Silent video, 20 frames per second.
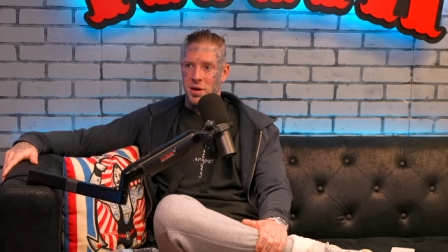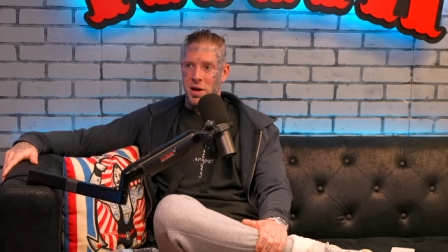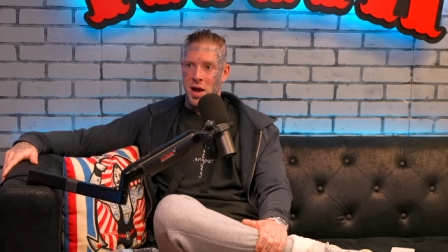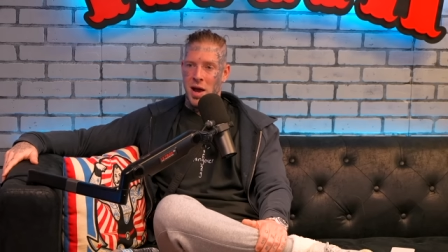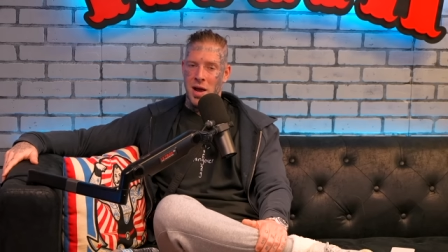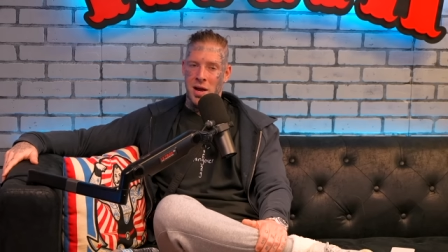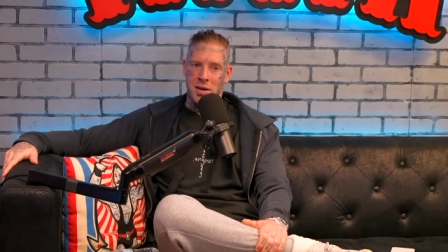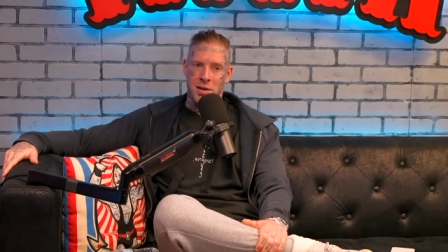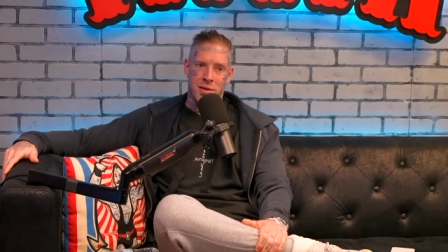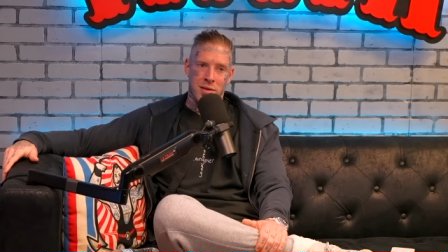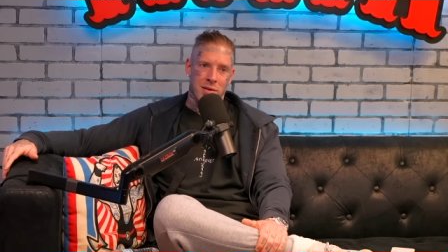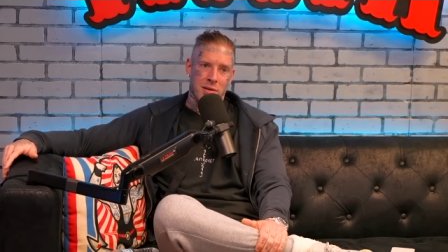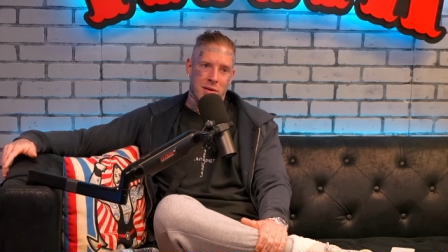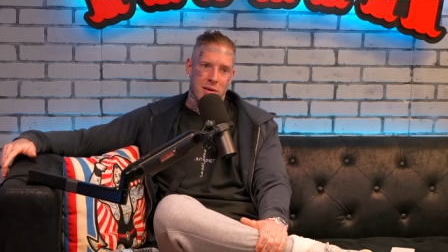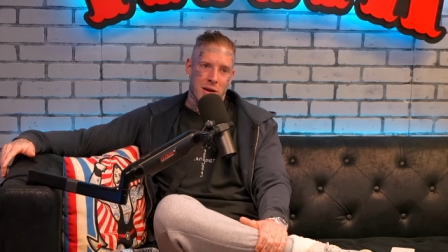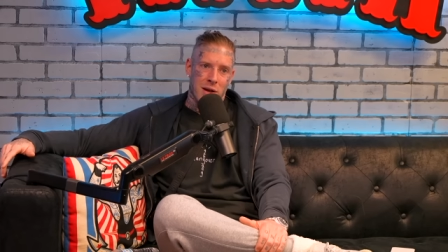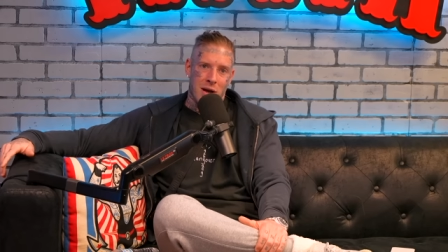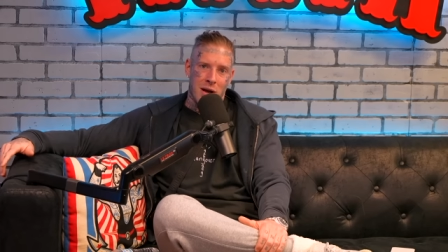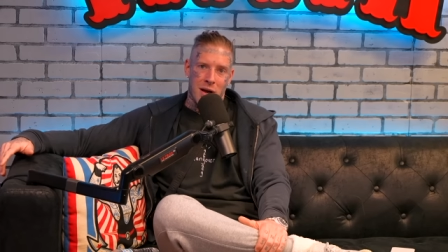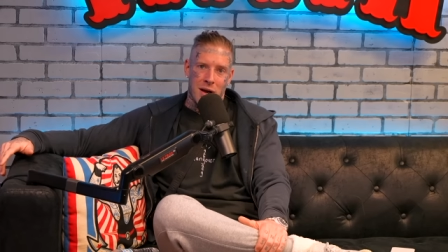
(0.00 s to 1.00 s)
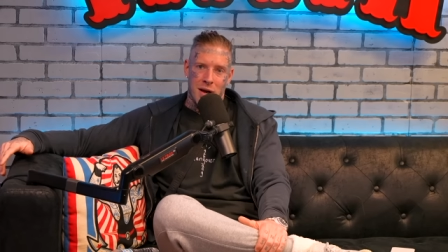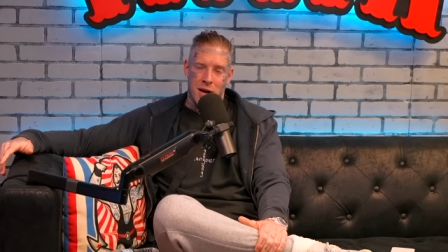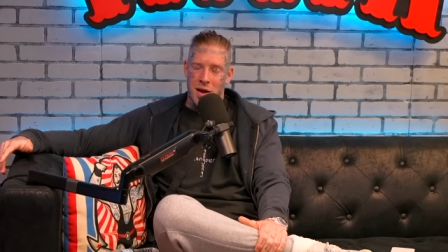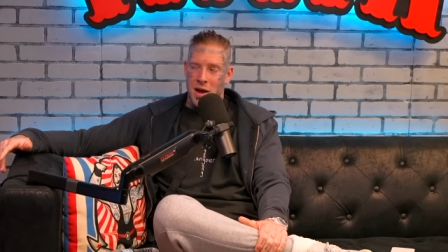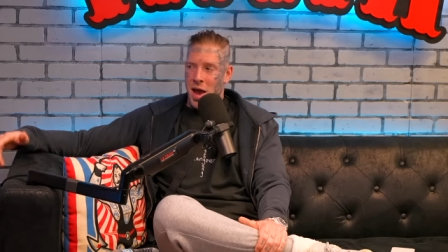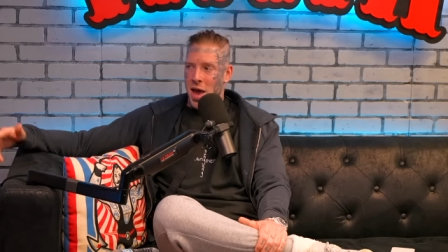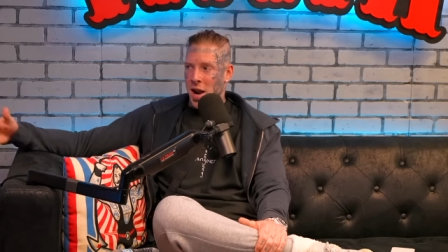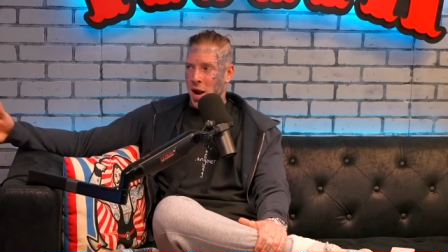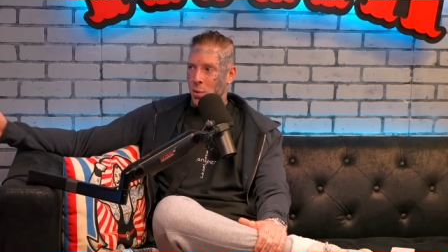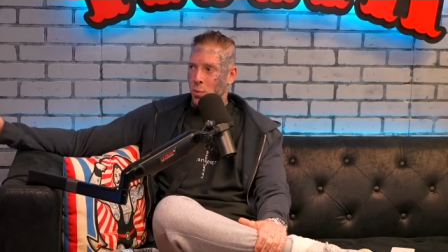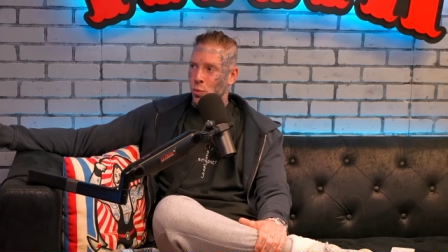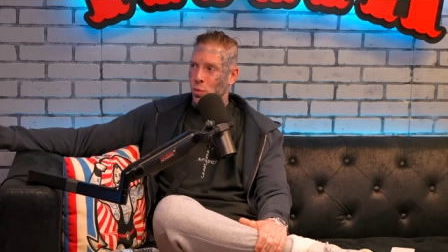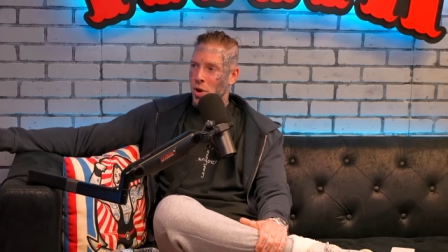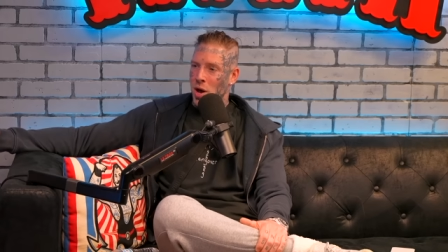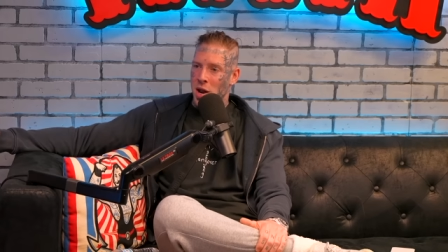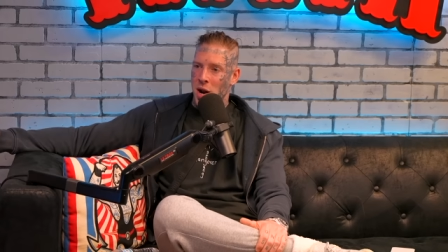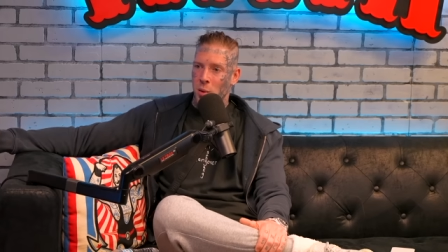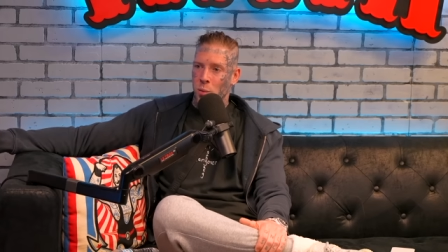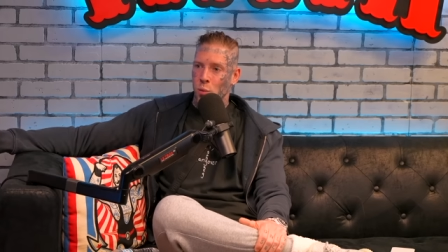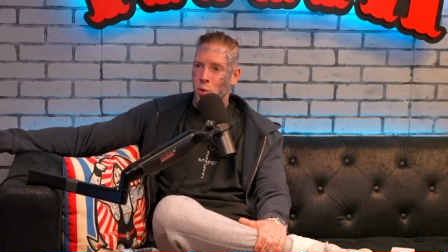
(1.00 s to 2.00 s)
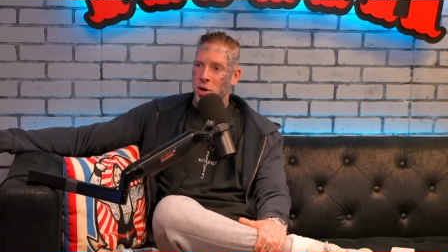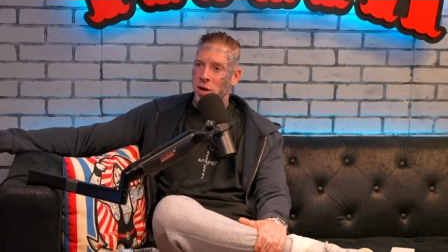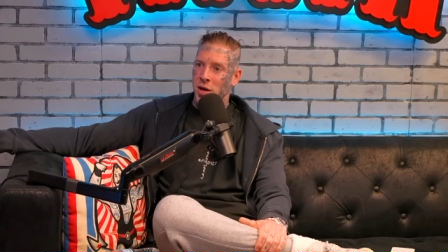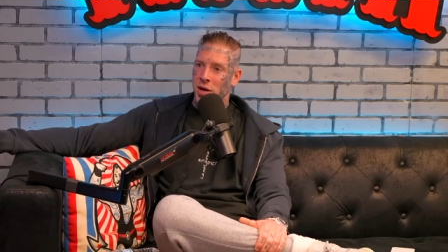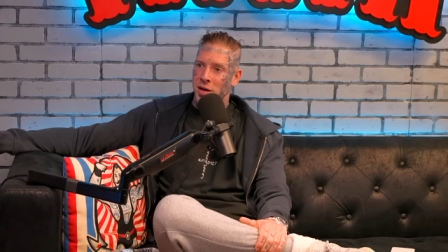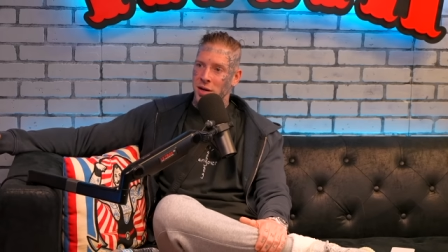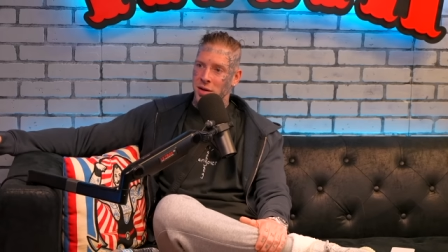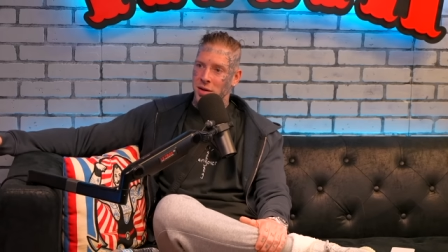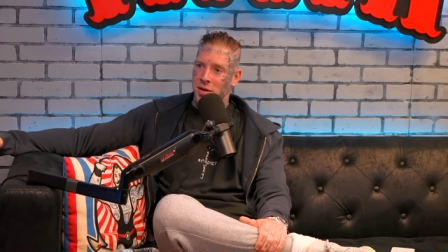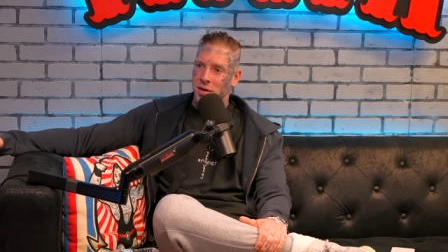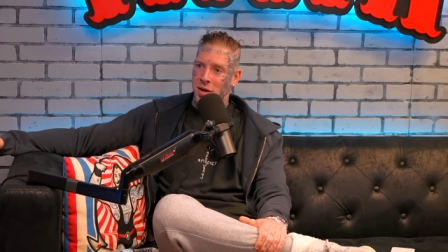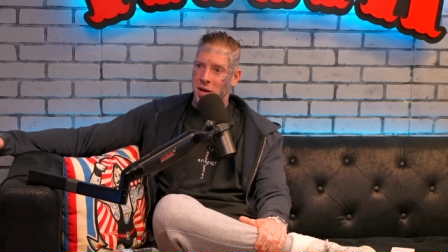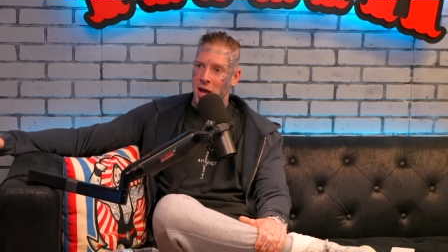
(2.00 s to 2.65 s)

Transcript: and and I'm and I'm winning.